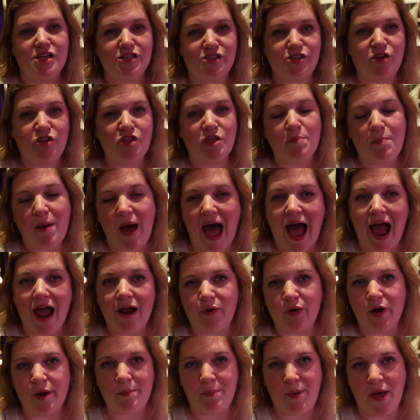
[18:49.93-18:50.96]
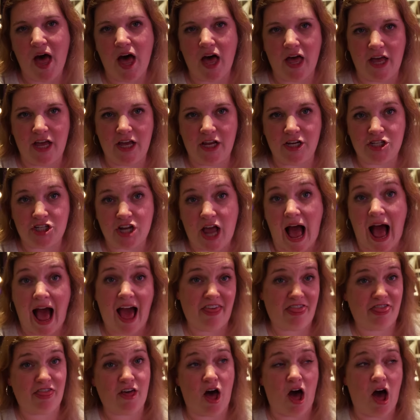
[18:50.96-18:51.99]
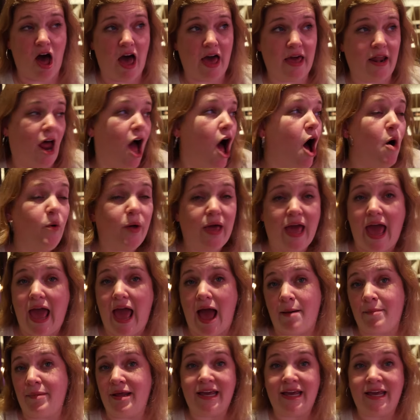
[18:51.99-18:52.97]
So the Pirate Punch, I thought, okay, I'm